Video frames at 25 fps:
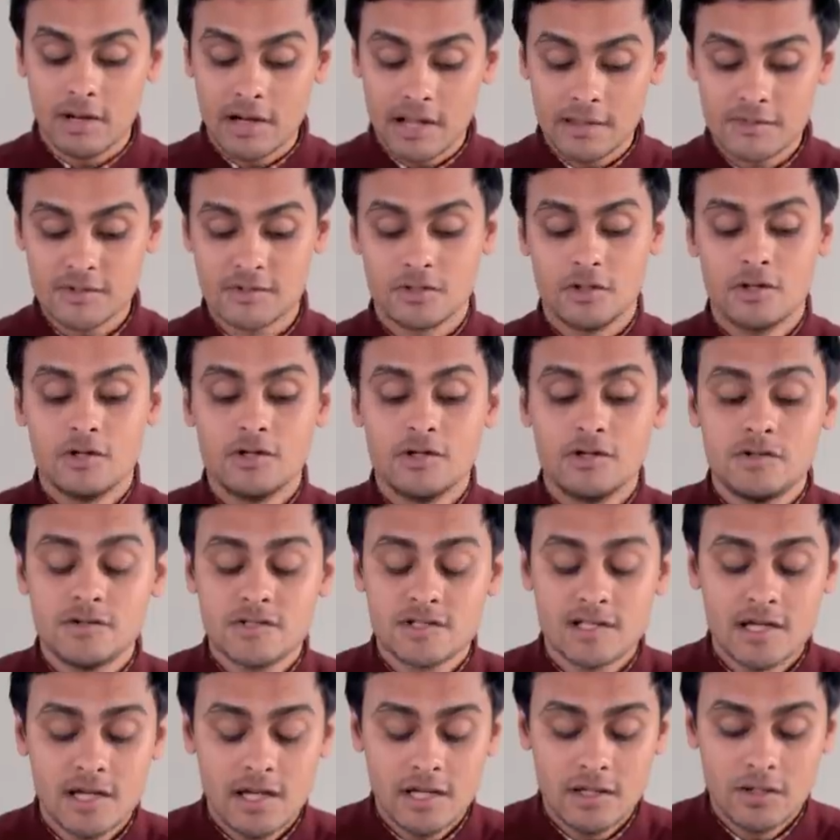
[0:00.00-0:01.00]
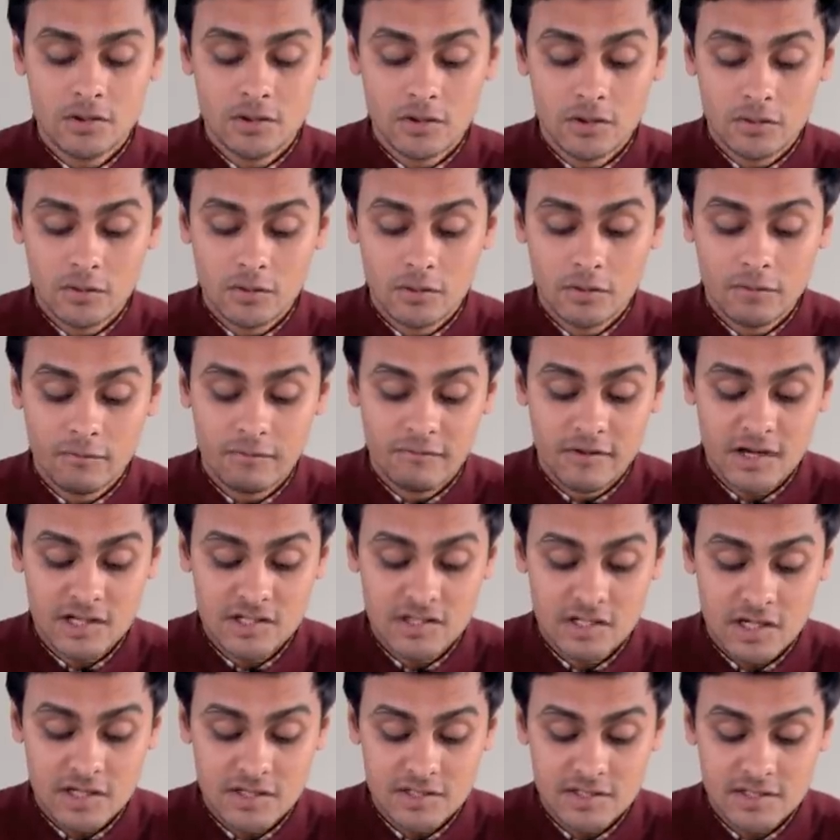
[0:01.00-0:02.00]
but I'm sorry to say your
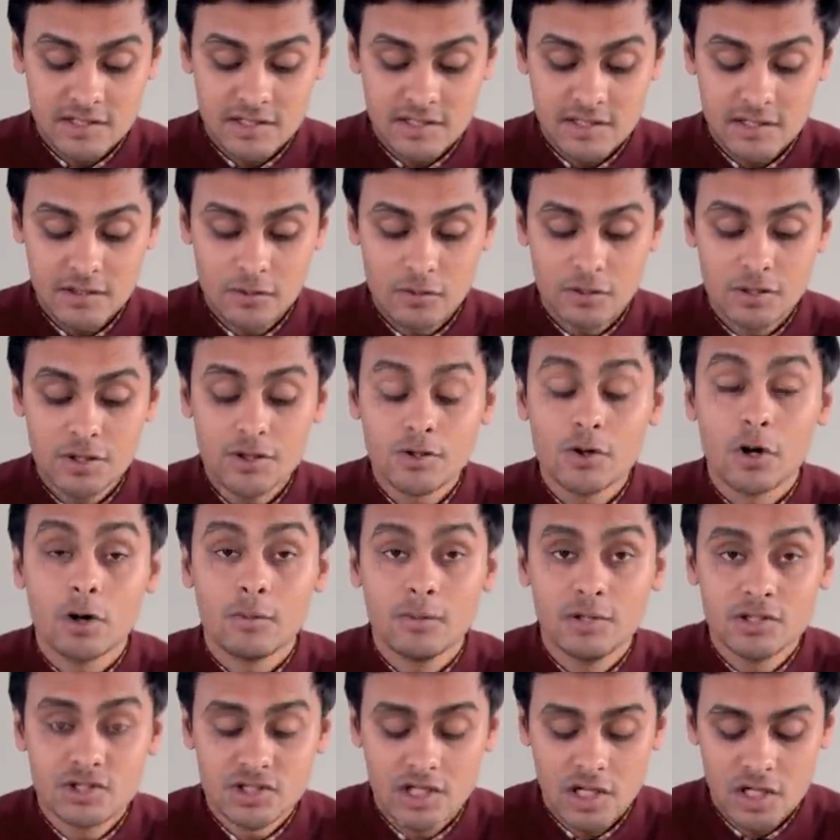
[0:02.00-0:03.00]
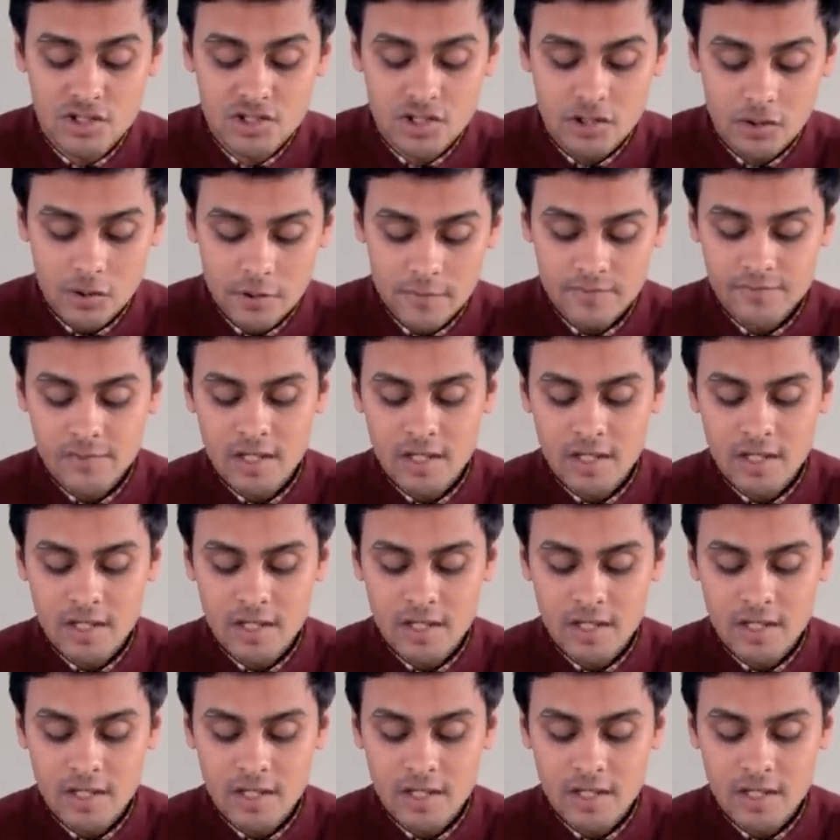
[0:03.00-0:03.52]
fast charging is only normal charging